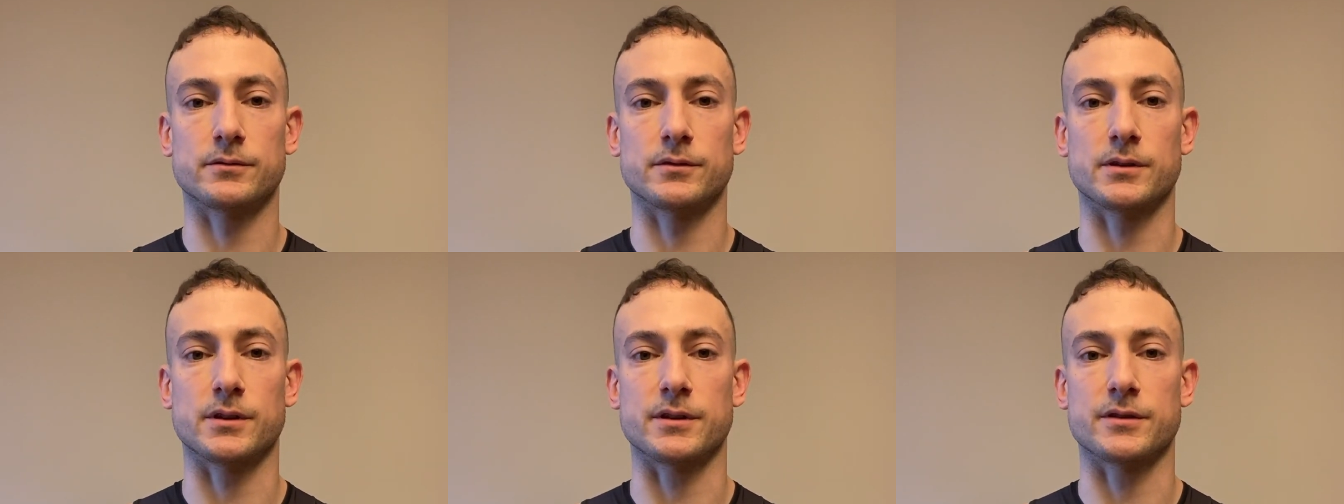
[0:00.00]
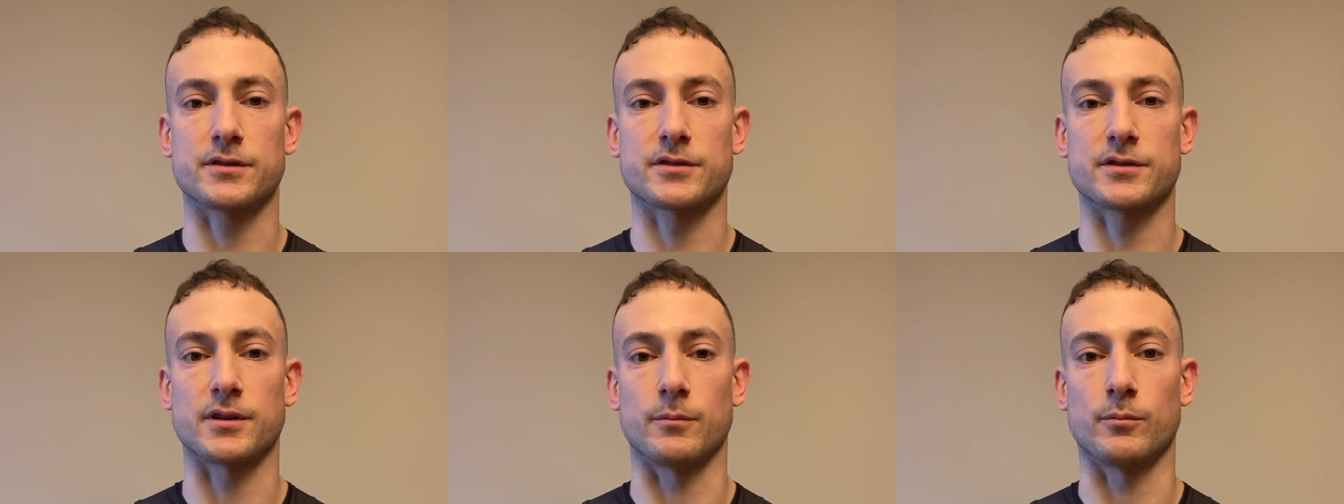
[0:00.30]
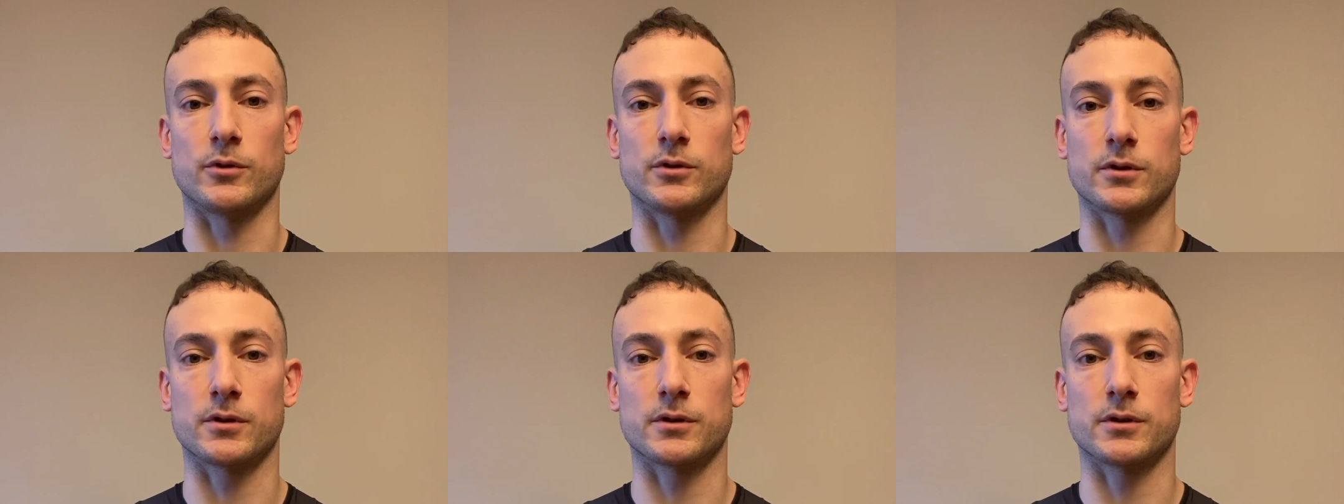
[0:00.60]
is
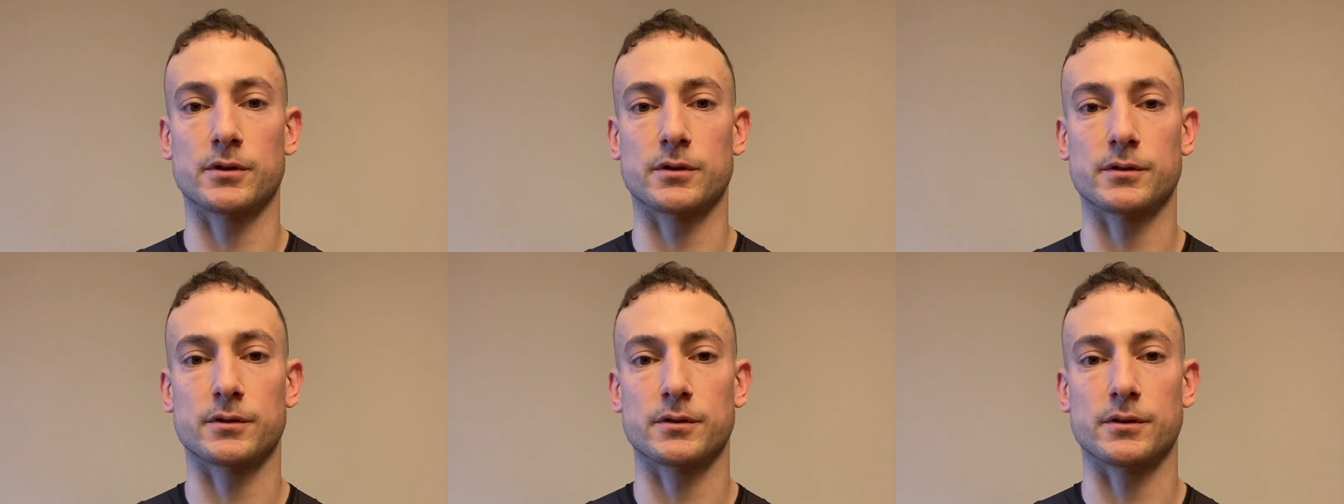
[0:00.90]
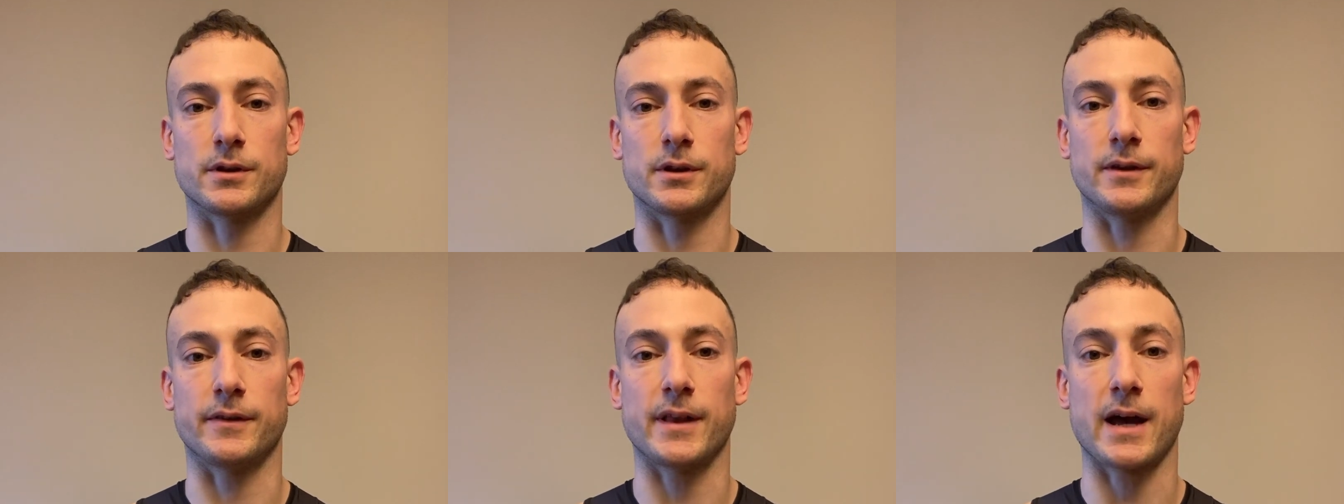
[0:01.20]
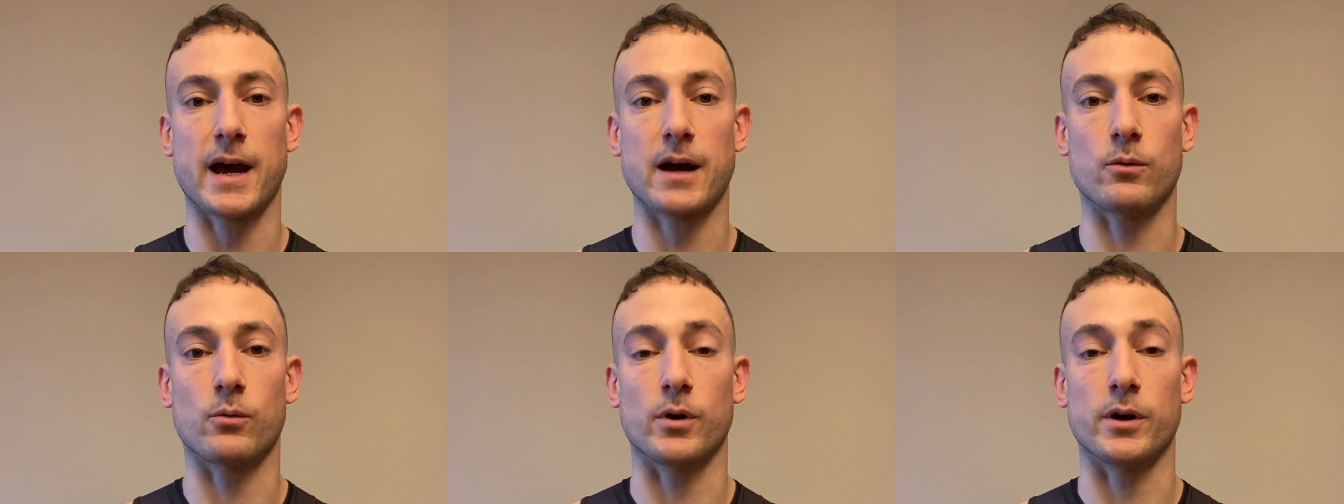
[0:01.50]
similar in
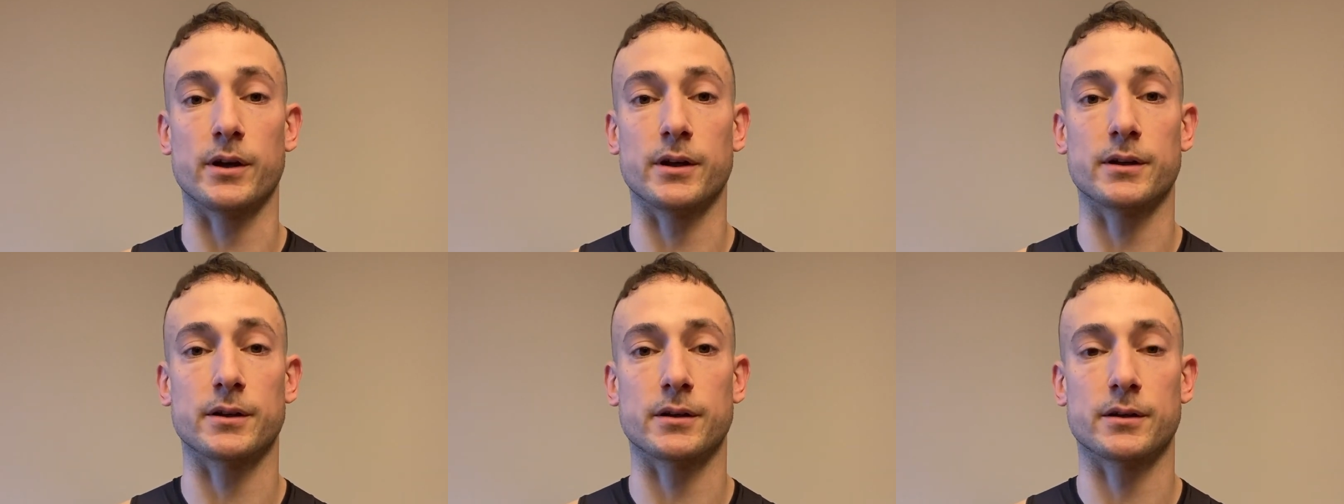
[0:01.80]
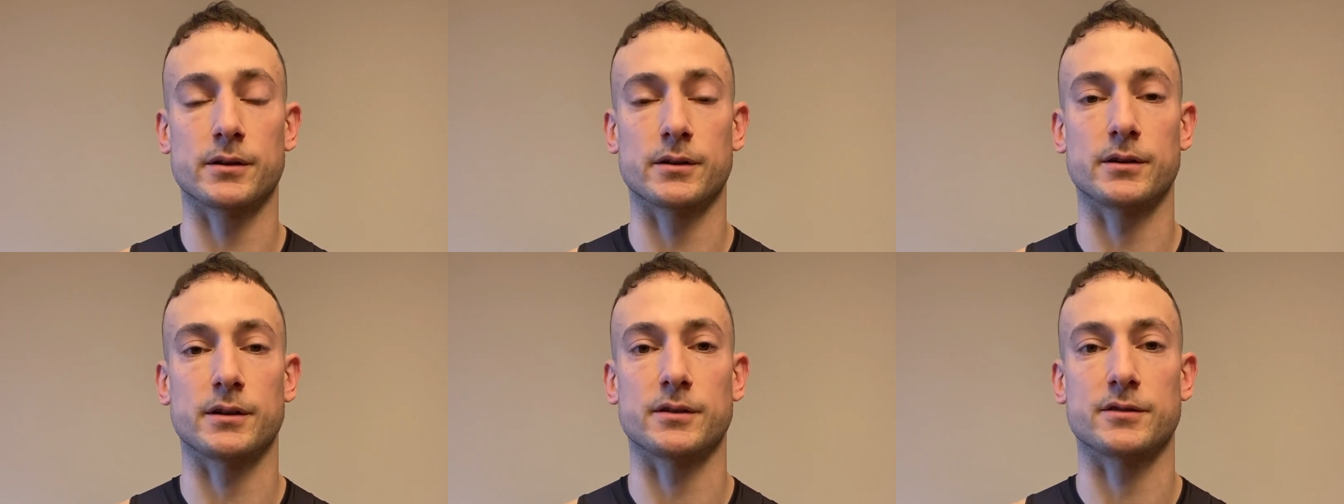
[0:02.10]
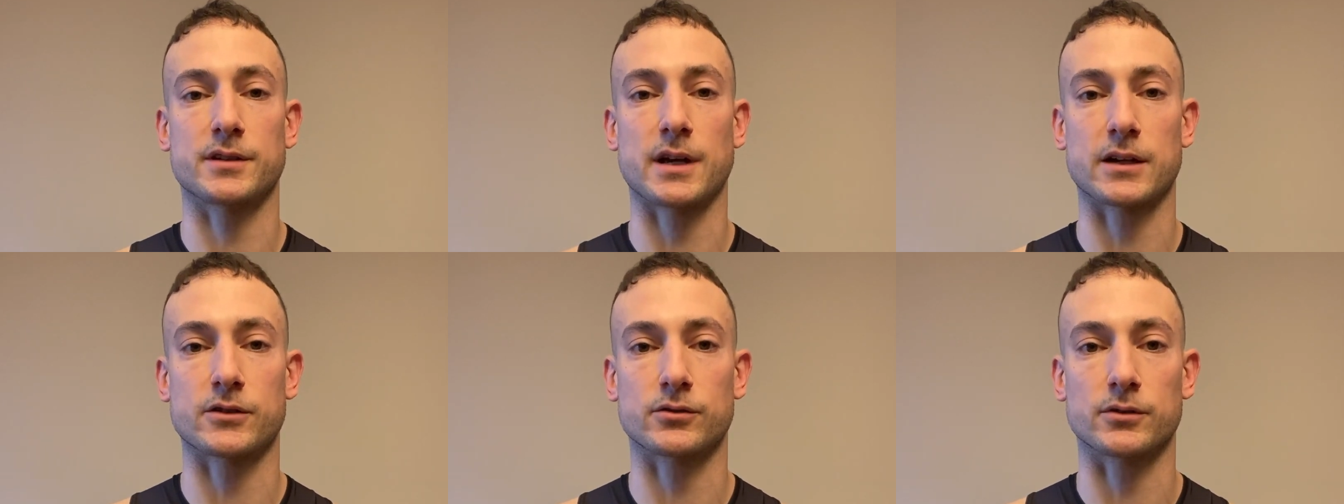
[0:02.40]
that way, it's
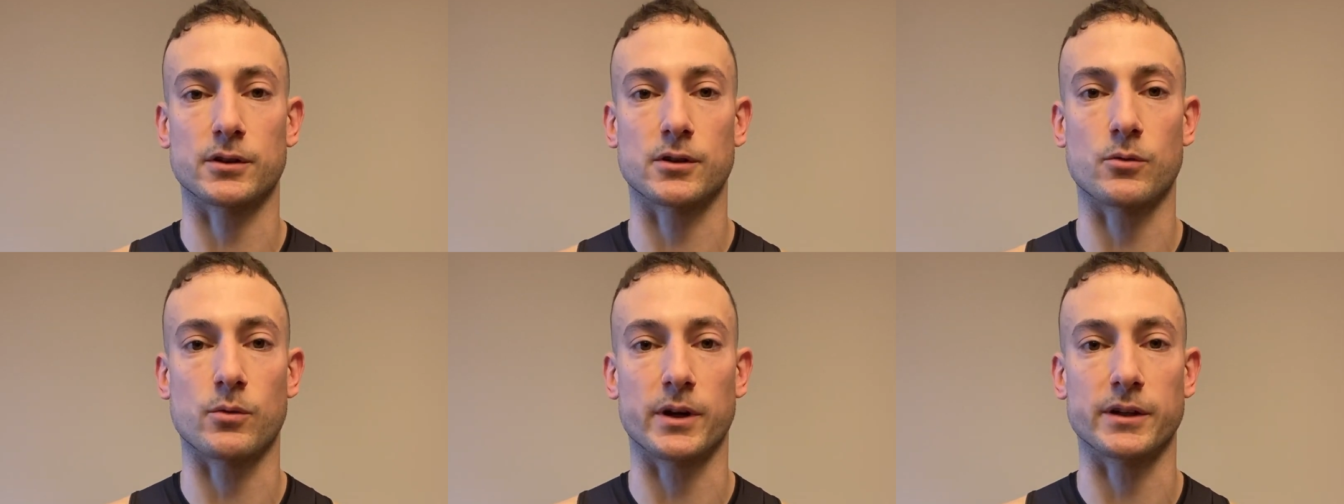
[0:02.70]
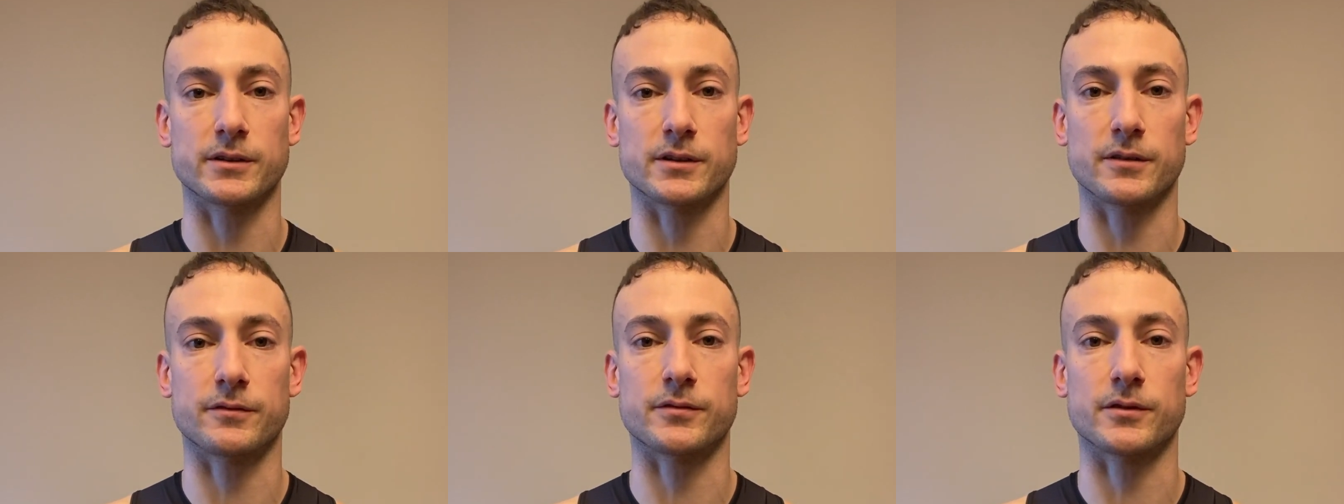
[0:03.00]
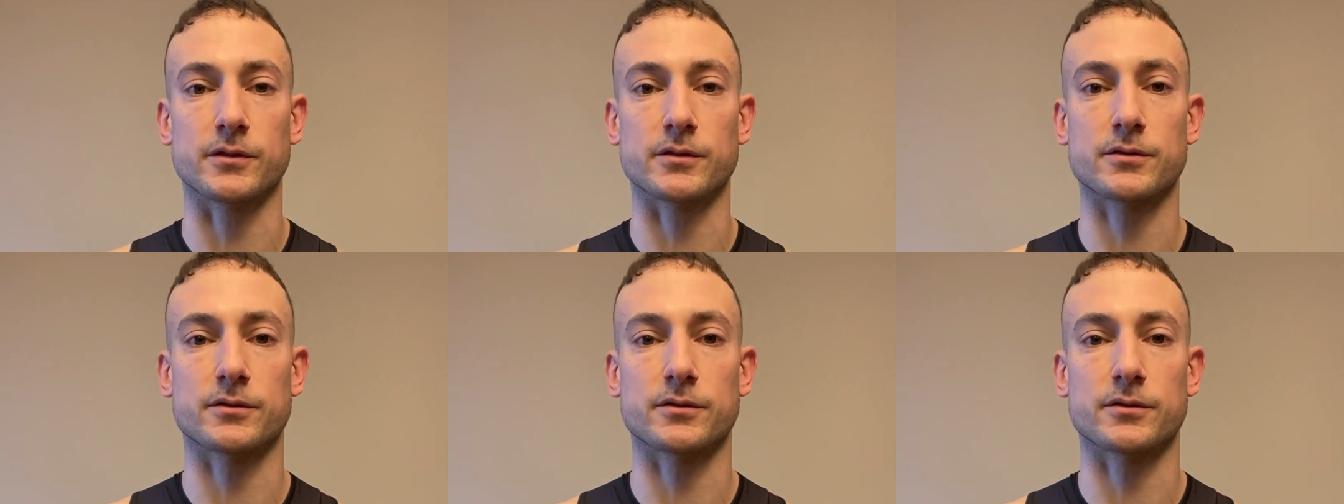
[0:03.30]
actually quite different.